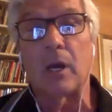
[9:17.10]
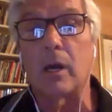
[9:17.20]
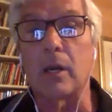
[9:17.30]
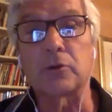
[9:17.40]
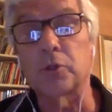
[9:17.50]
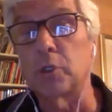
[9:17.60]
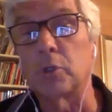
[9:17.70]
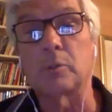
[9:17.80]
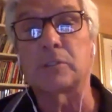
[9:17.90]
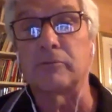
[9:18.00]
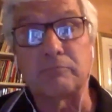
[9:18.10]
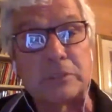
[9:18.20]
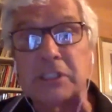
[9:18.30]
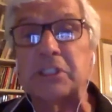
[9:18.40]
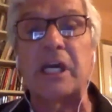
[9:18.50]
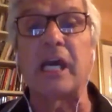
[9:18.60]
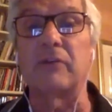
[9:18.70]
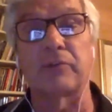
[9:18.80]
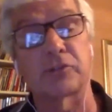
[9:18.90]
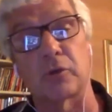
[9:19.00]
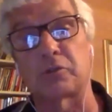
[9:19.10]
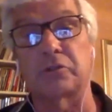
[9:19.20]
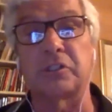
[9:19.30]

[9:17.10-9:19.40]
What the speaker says: our tool was designed for social